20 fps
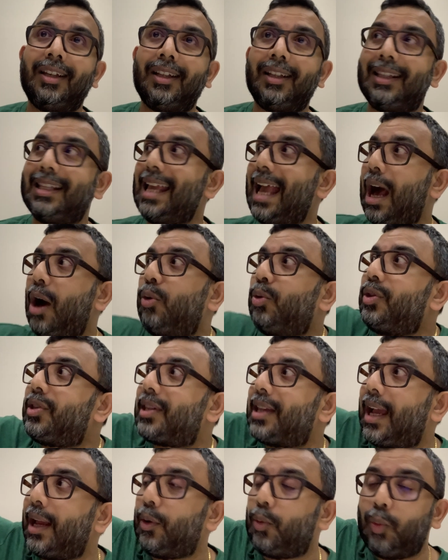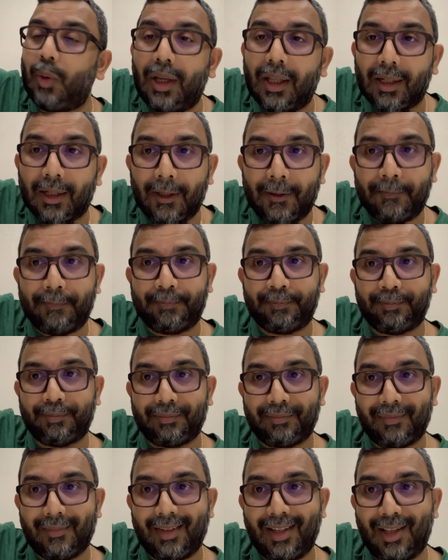the outside world.
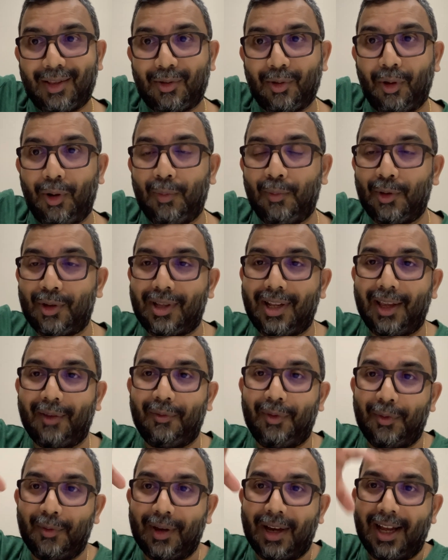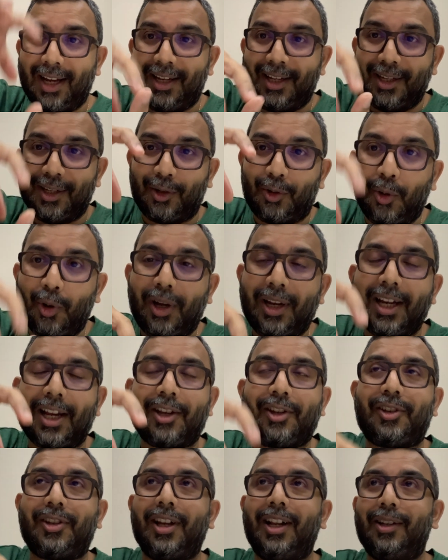It's almost like we were under a
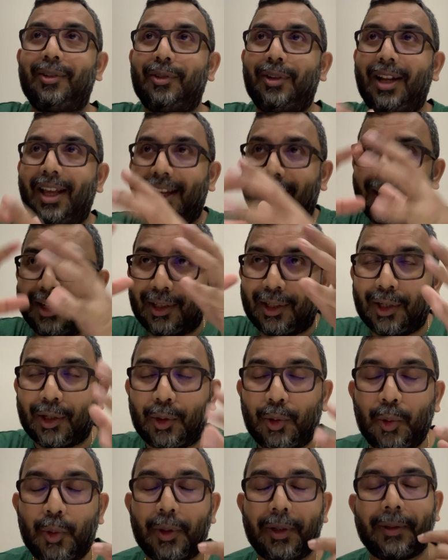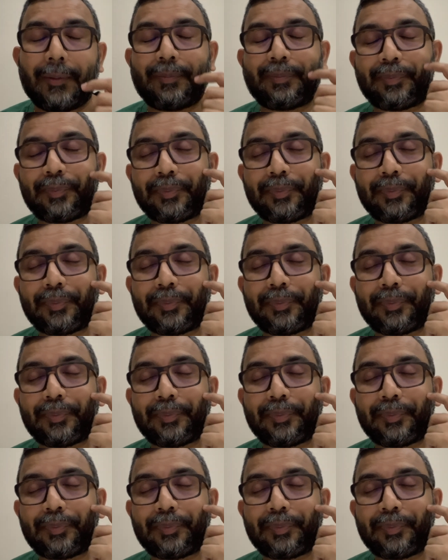coconut shell, you know, like in a cocoon.